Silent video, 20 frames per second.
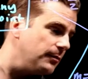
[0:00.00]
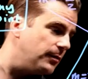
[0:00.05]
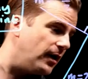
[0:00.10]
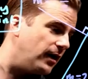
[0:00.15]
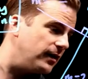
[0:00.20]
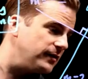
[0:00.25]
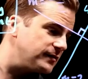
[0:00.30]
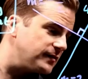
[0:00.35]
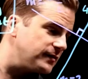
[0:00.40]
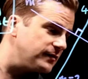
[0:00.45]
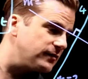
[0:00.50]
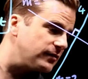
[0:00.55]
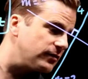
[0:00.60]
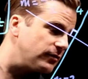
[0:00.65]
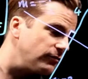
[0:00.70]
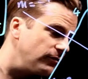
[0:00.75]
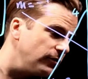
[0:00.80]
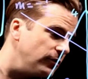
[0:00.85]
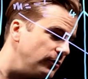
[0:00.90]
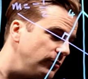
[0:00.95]
passes
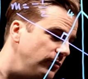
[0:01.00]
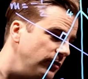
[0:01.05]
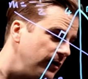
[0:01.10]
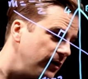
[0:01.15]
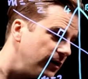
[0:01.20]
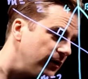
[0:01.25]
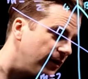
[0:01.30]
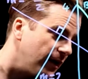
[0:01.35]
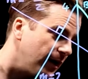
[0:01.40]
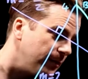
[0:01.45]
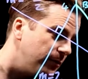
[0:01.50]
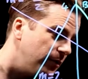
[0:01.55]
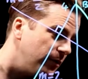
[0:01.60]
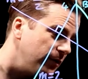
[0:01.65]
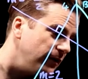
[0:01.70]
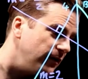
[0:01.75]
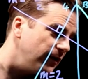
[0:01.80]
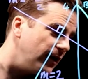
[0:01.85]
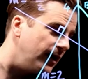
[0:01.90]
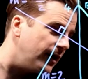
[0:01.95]
through that
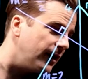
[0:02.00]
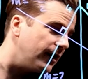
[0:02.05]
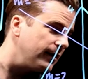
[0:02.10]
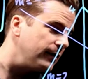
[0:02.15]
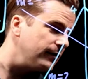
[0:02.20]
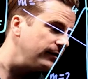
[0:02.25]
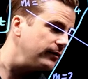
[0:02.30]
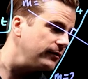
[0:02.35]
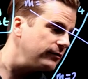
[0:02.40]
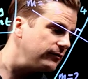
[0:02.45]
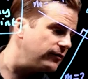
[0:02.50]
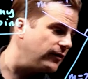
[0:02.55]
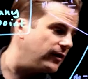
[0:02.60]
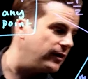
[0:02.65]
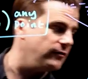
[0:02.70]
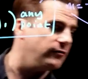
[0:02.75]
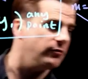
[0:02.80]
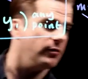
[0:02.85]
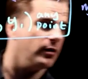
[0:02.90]
point there, 5,